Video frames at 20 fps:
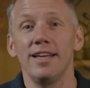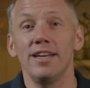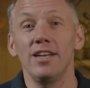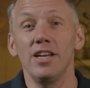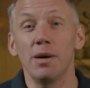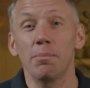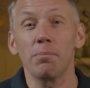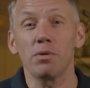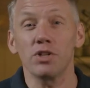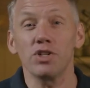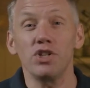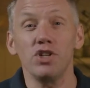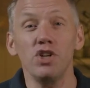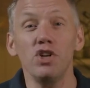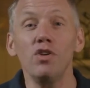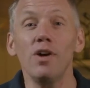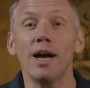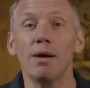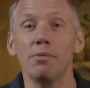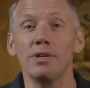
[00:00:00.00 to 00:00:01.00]
Number
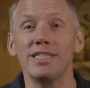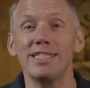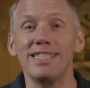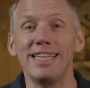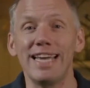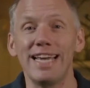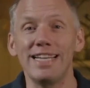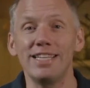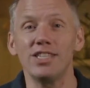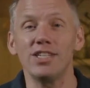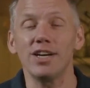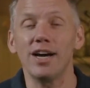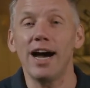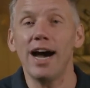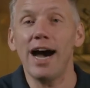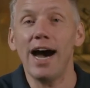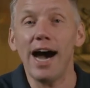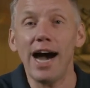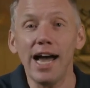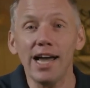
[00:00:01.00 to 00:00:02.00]
two, I would say to
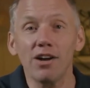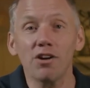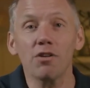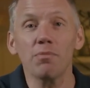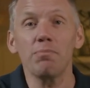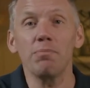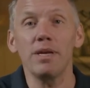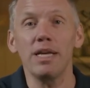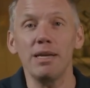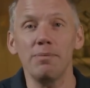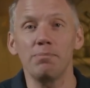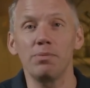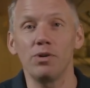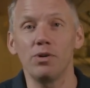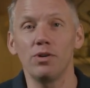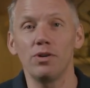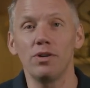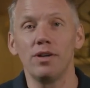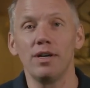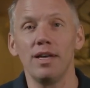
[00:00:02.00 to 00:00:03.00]
hire
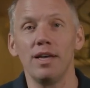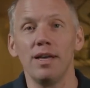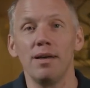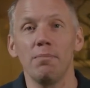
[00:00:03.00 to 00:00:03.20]
people